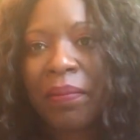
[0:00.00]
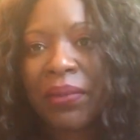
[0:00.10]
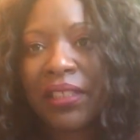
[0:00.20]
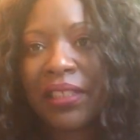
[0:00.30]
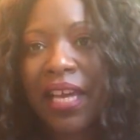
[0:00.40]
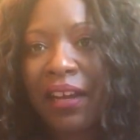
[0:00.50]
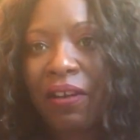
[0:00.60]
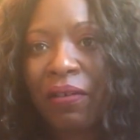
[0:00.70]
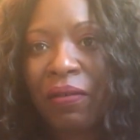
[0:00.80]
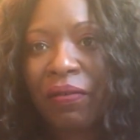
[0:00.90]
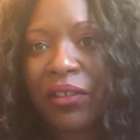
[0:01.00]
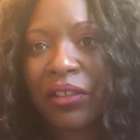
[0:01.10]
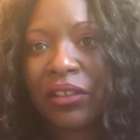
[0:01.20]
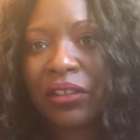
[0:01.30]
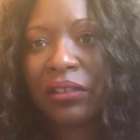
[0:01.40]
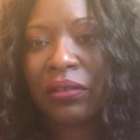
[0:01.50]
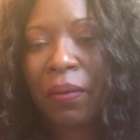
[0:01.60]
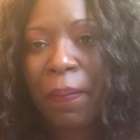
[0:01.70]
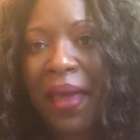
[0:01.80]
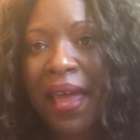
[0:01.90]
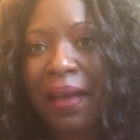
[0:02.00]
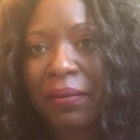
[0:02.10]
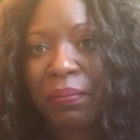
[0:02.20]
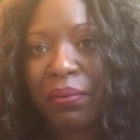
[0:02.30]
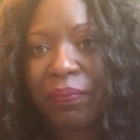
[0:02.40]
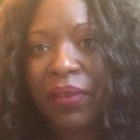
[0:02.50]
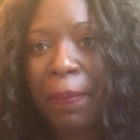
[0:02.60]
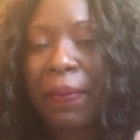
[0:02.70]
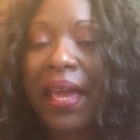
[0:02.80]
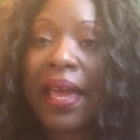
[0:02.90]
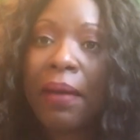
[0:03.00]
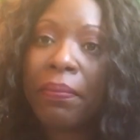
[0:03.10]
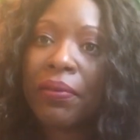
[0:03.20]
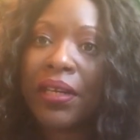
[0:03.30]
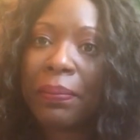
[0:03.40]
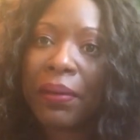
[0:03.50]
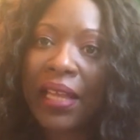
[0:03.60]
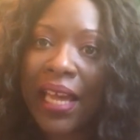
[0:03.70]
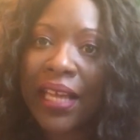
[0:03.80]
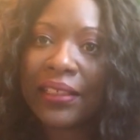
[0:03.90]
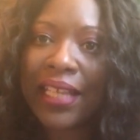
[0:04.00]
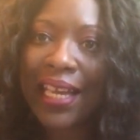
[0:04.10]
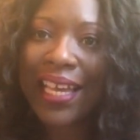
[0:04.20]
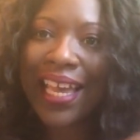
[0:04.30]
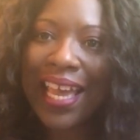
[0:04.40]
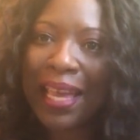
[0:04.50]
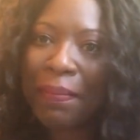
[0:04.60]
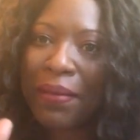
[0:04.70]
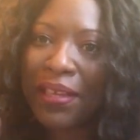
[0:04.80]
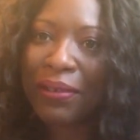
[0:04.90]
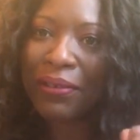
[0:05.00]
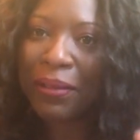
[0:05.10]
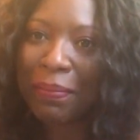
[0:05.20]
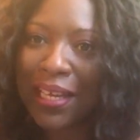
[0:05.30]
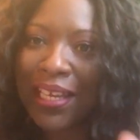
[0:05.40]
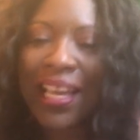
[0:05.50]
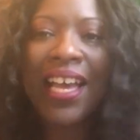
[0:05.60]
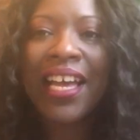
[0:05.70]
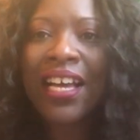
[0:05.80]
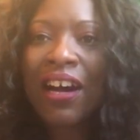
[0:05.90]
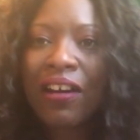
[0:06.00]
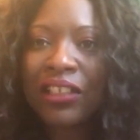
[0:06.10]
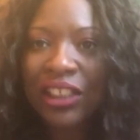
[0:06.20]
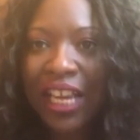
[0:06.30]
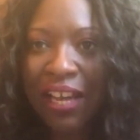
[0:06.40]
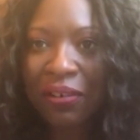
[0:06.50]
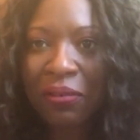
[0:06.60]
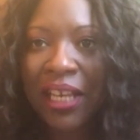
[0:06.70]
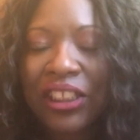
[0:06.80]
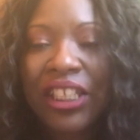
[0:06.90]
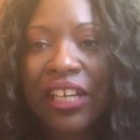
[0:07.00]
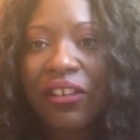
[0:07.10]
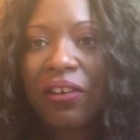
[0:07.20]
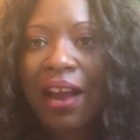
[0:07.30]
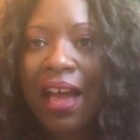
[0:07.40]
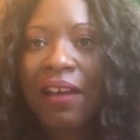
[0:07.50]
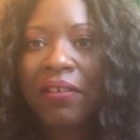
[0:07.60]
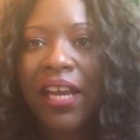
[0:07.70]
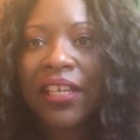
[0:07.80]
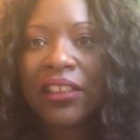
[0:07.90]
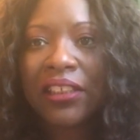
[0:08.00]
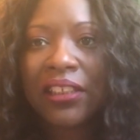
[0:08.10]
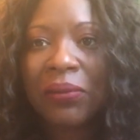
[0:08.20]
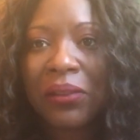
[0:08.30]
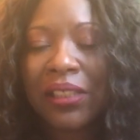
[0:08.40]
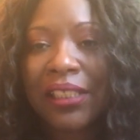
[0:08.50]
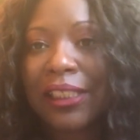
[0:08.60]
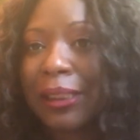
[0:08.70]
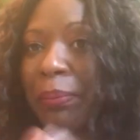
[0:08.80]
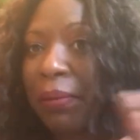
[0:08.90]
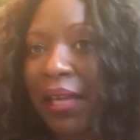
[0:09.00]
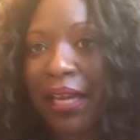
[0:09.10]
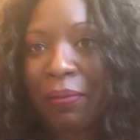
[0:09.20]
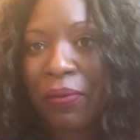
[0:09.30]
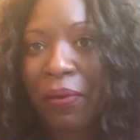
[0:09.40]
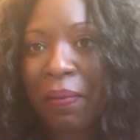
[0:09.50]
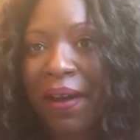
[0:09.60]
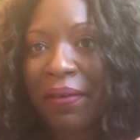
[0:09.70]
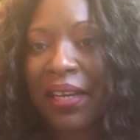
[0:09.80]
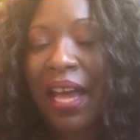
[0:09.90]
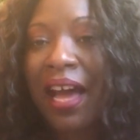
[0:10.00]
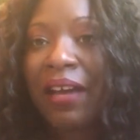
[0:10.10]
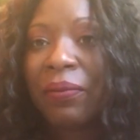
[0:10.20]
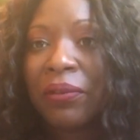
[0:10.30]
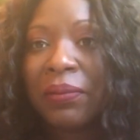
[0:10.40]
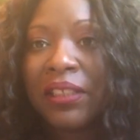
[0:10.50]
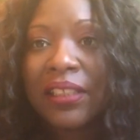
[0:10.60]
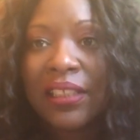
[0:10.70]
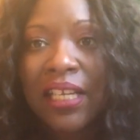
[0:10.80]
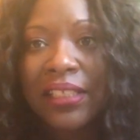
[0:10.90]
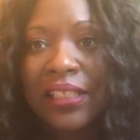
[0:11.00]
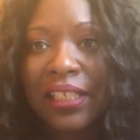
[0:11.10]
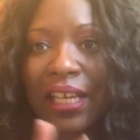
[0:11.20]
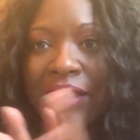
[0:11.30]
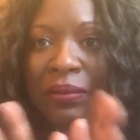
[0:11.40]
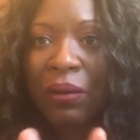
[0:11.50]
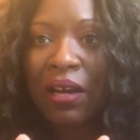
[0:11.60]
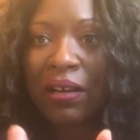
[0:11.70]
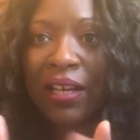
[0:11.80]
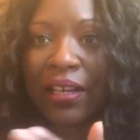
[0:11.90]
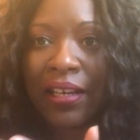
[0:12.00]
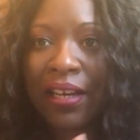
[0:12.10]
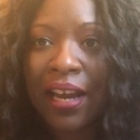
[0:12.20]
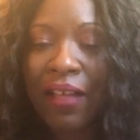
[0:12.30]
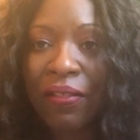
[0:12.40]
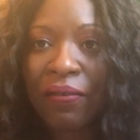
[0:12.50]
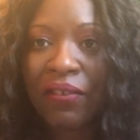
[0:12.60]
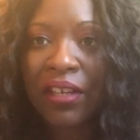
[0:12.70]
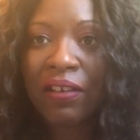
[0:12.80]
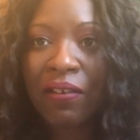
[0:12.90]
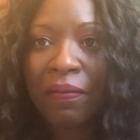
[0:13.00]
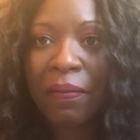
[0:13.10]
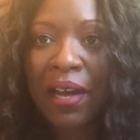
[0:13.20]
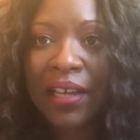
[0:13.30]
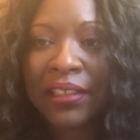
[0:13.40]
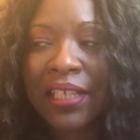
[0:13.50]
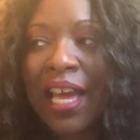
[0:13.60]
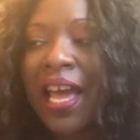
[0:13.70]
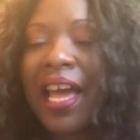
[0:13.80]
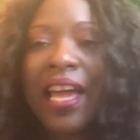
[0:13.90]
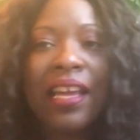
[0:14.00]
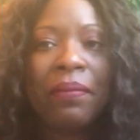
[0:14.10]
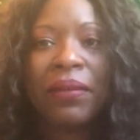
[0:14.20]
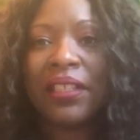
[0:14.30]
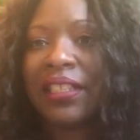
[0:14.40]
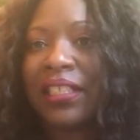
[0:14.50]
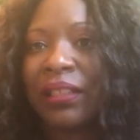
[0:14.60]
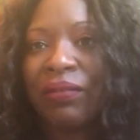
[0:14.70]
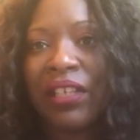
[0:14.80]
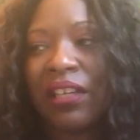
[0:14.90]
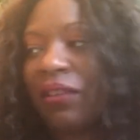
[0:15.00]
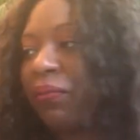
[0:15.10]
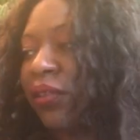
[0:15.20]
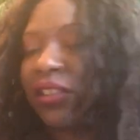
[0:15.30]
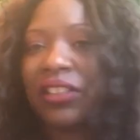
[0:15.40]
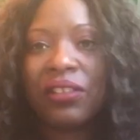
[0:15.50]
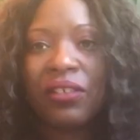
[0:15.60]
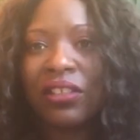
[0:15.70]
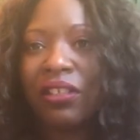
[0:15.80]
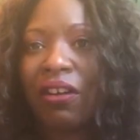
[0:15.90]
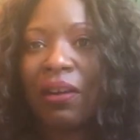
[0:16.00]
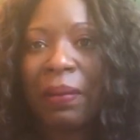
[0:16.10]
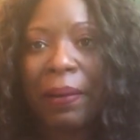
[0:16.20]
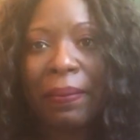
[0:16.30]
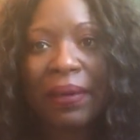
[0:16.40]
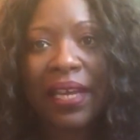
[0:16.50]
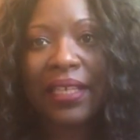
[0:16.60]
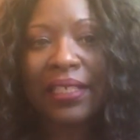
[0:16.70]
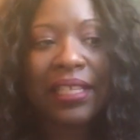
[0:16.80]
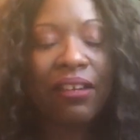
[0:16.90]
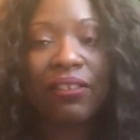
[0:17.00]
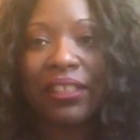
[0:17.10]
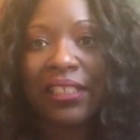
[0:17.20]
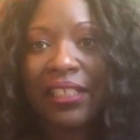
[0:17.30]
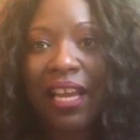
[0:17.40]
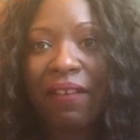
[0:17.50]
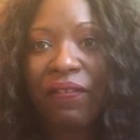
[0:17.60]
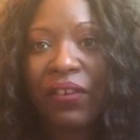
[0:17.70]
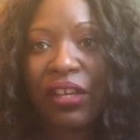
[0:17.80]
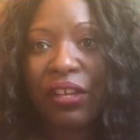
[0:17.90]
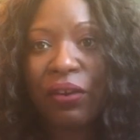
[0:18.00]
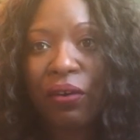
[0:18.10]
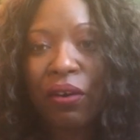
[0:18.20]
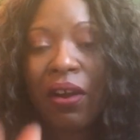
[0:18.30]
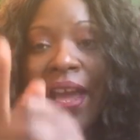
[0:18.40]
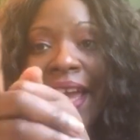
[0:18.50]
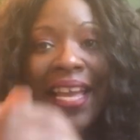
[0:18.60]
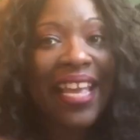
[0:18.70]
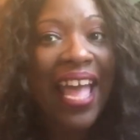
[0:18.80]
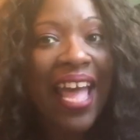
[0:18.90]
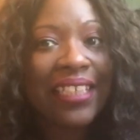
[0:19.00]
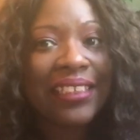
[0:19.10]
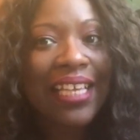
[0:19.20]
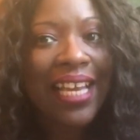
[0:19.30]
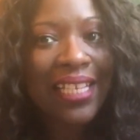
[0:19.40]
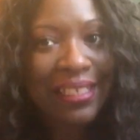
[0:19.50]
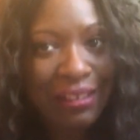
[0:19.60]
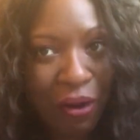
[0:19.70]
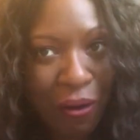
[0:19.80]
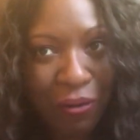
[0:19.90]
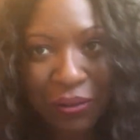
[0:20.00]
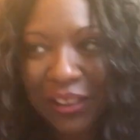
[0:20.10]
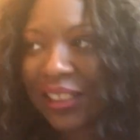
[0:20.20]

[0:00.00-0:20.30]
Please head over to Pam Pretty Plants, aka P3 to Me channel, check her out, and she will explain more about it. I will be discussing it as well in another video of mine. But this video, we're just going to talk about plants that are safe for your cats and dogs.